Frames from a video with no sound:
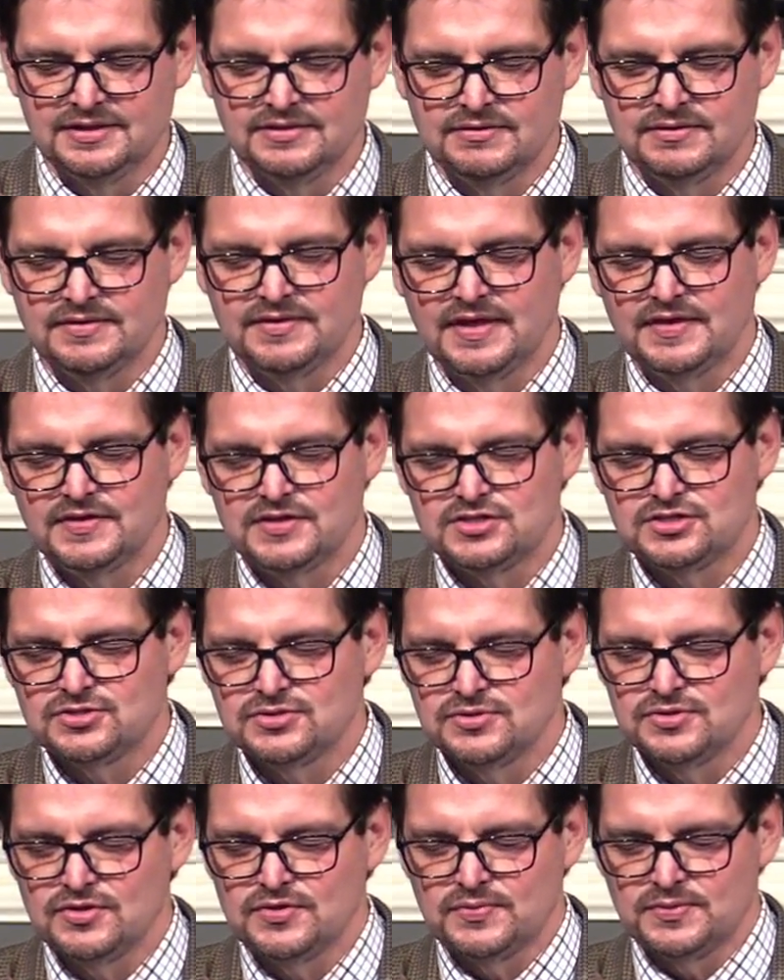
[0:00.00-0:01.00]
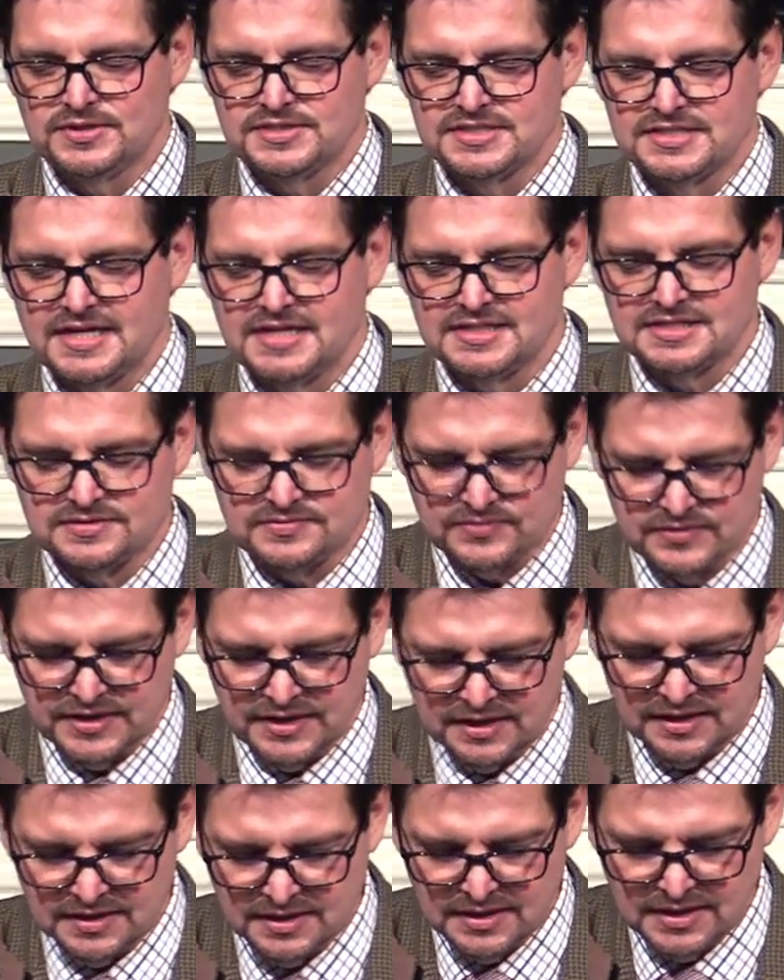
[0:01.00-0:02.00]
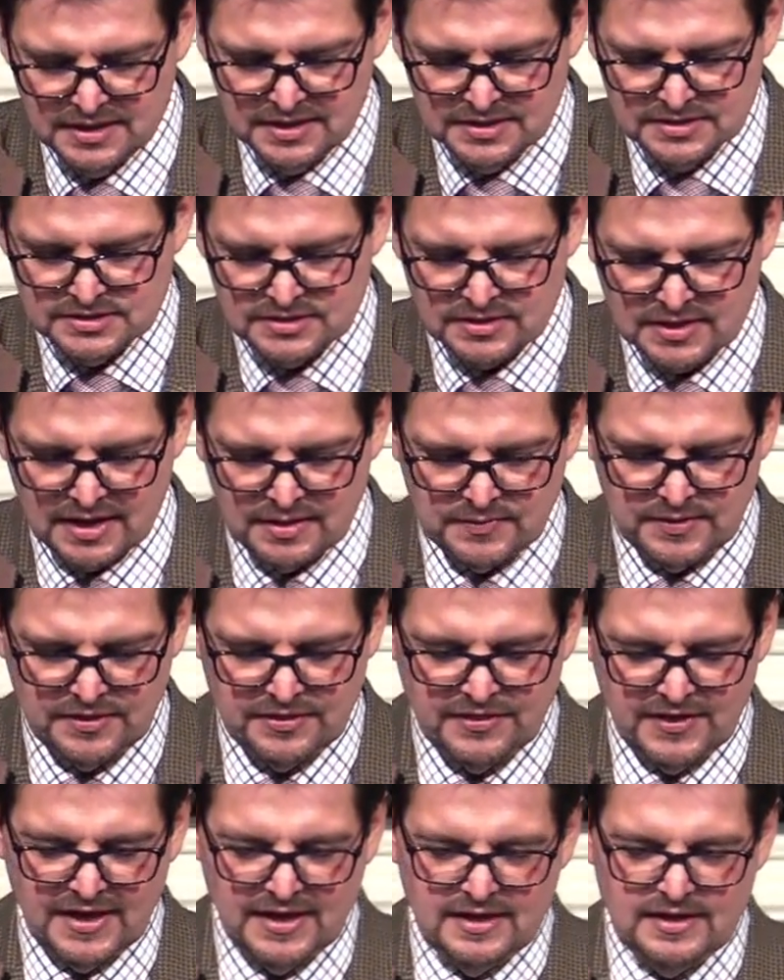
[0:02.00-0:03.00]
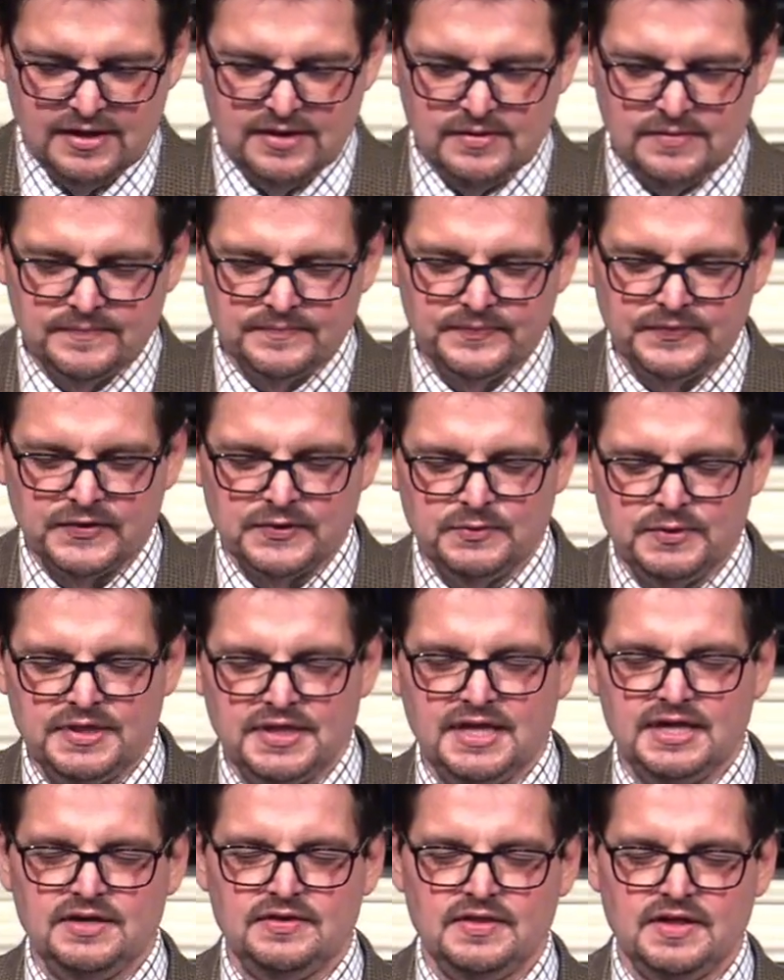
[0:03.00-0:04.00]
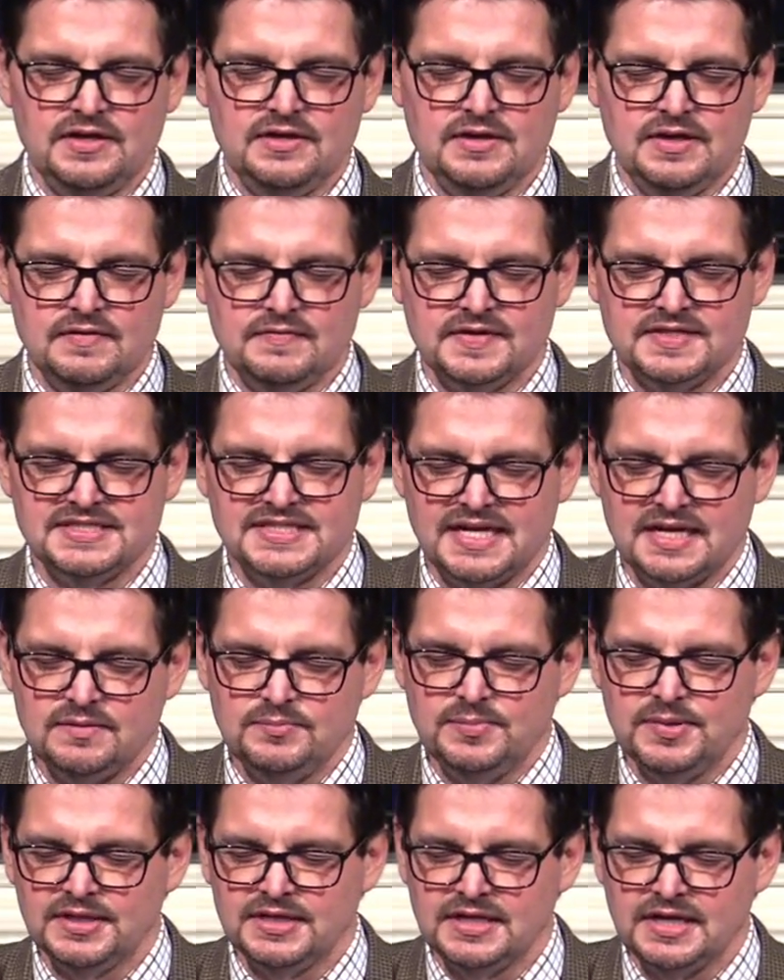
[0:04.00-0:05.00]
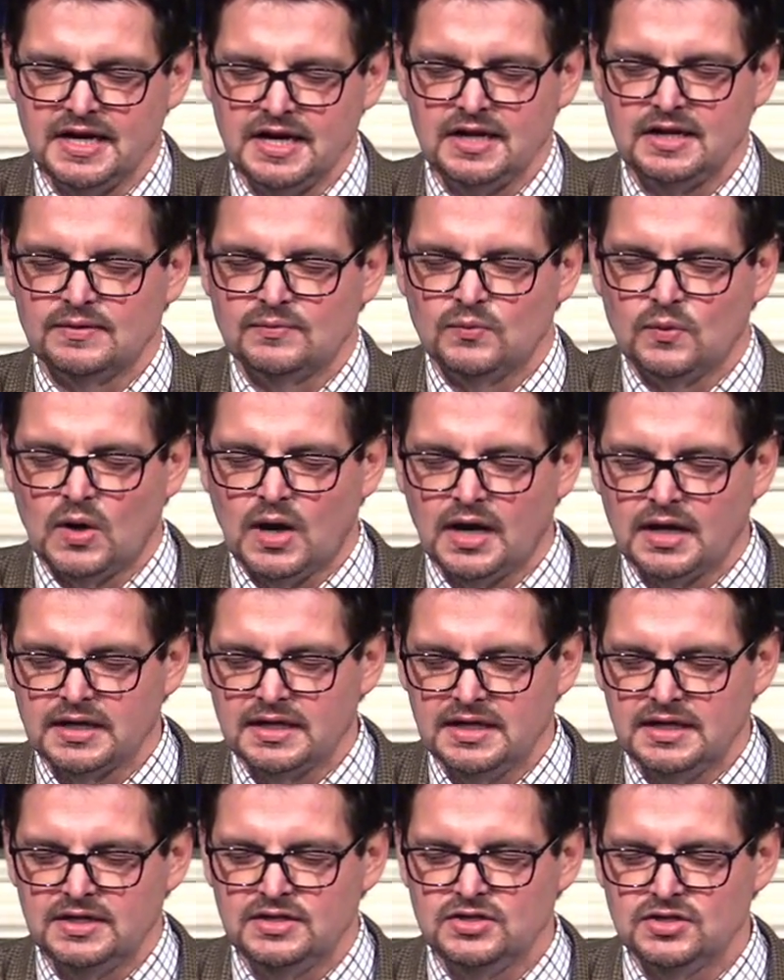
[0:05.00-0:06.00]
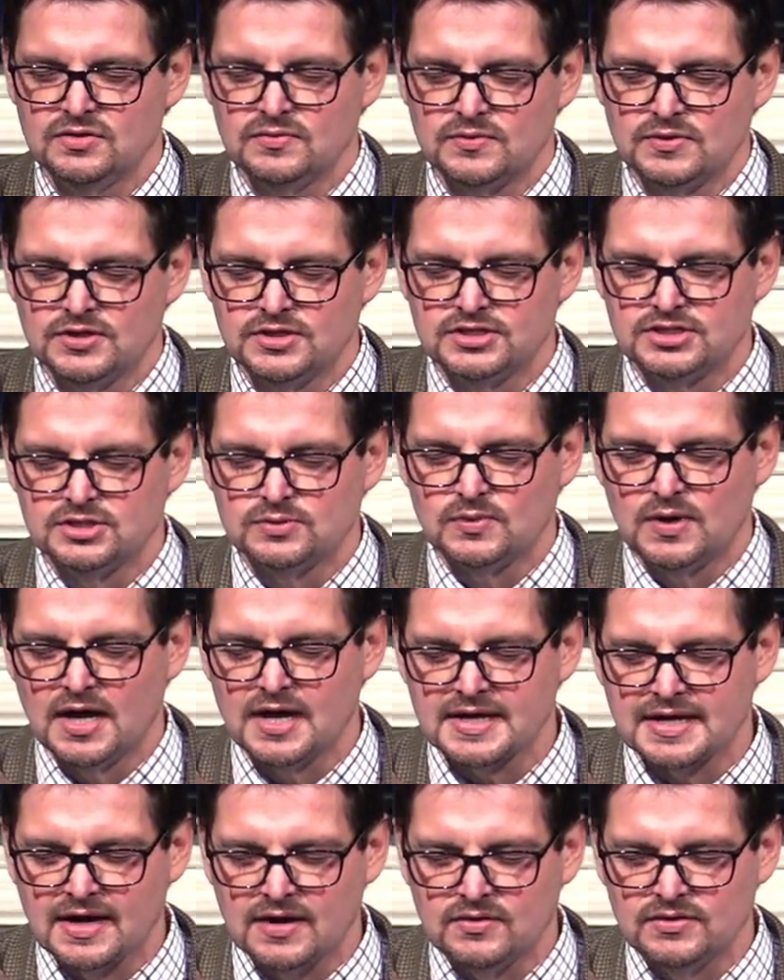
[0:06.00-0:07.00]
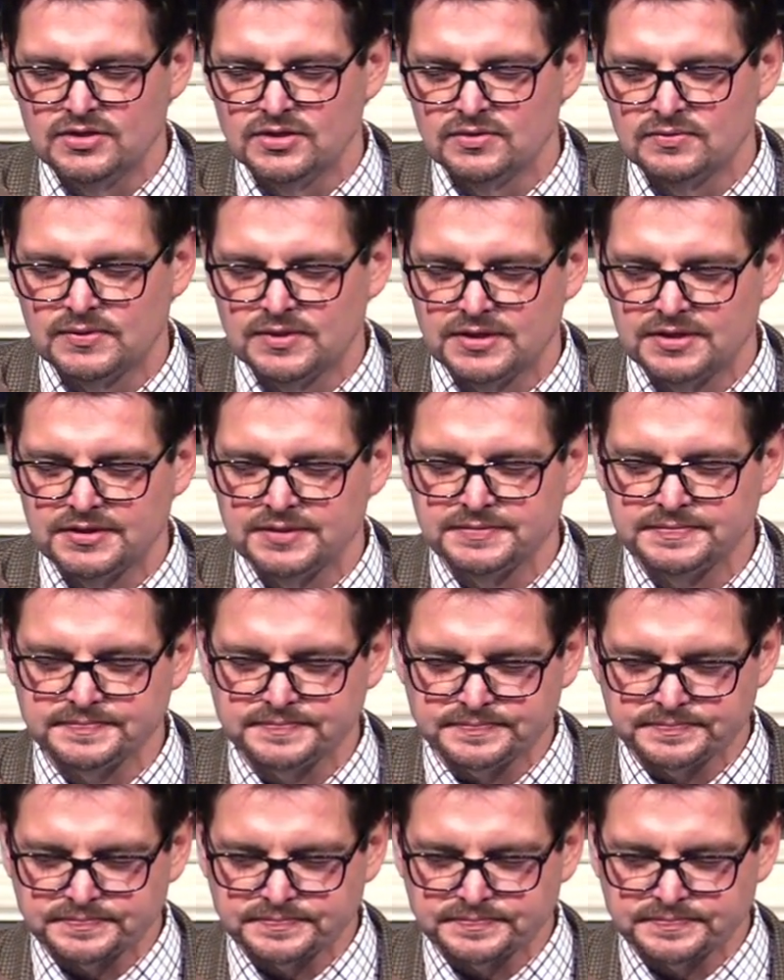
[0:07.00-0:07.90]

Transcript: Lord, then the truth will set us free. So, God, we thank you. We thank you that you give us that ability to walk in your Word, to walk out your Word.